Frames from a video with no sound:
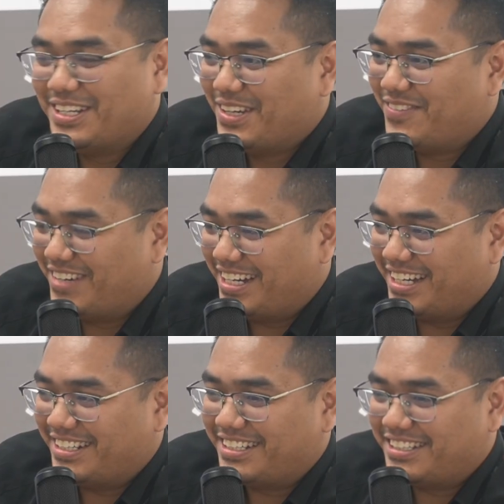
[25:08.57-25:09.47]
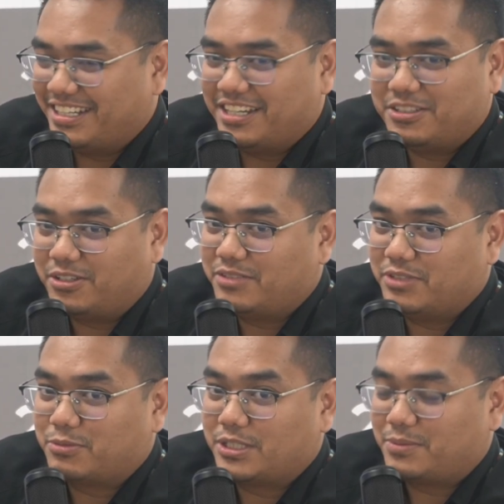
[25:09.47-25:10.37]
But yeah, not
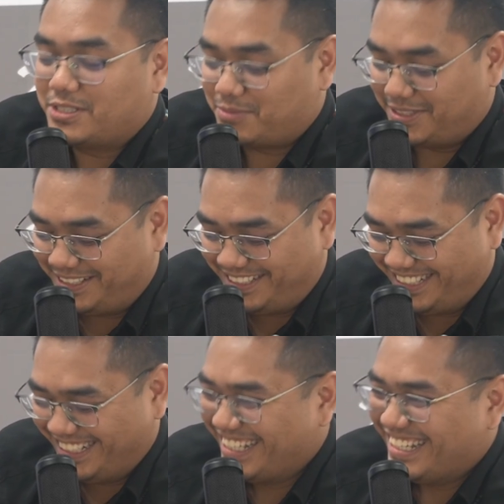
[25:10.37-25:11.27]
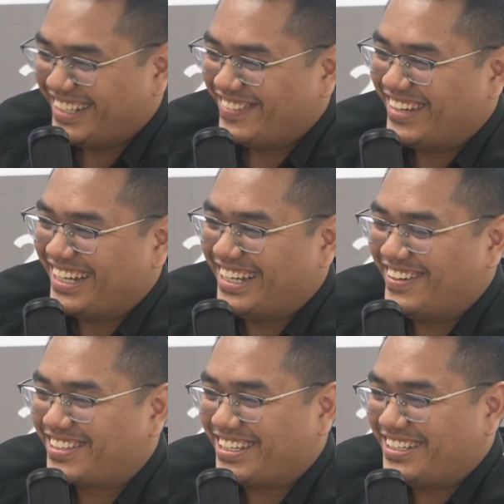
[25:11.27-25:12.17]
even a product placement.
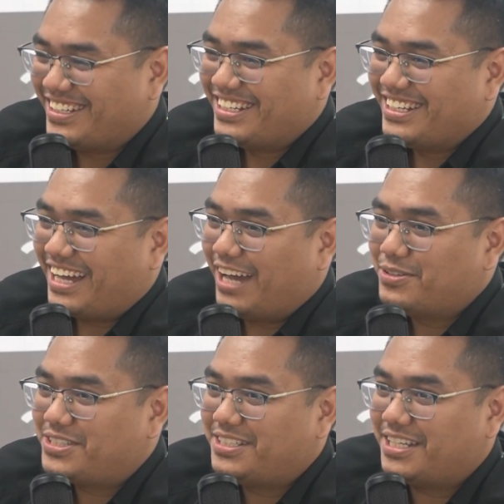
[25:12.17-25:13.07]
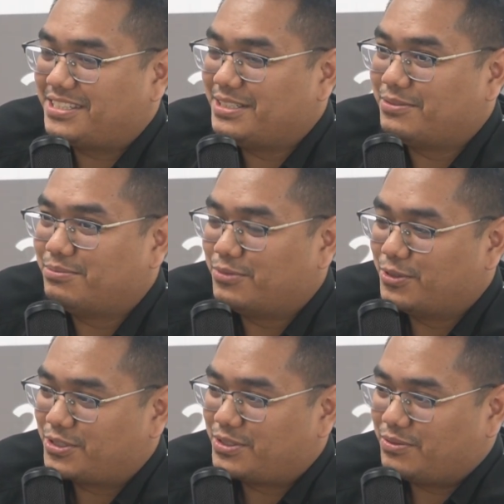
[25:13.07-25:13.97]
But okay, I would say that's the
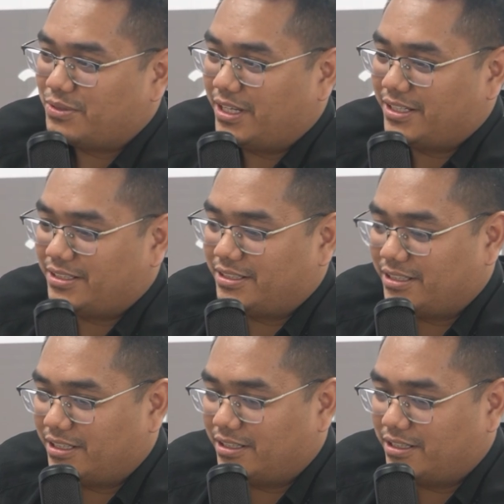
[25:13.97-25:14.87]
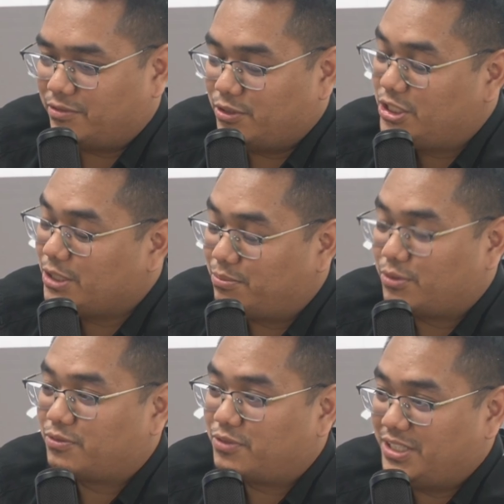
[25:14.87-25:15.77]
most like future
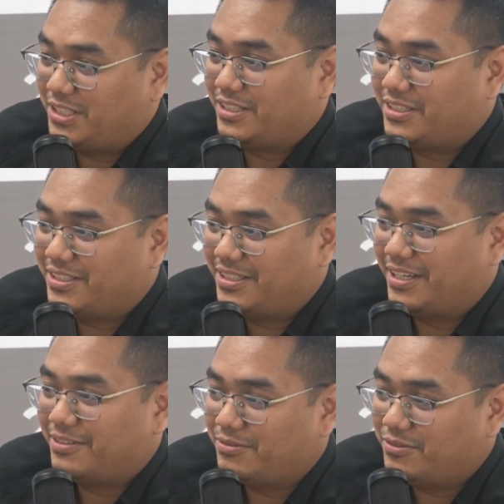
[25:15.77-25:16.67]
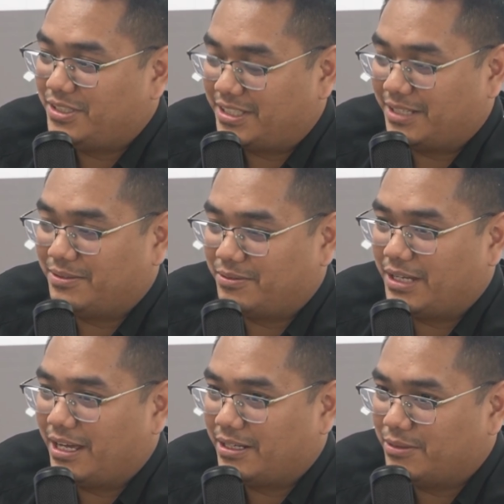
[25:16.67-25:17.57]
proof thing that we can
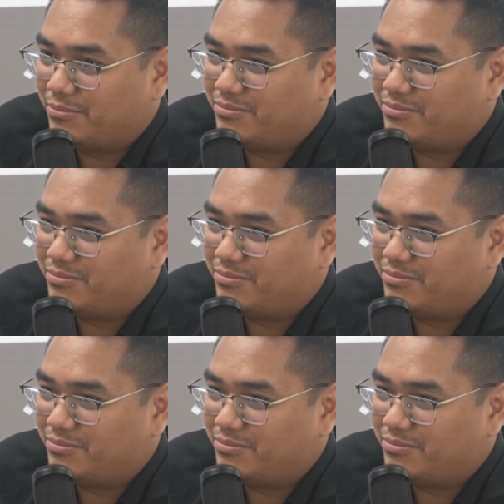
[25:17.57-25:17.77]
add.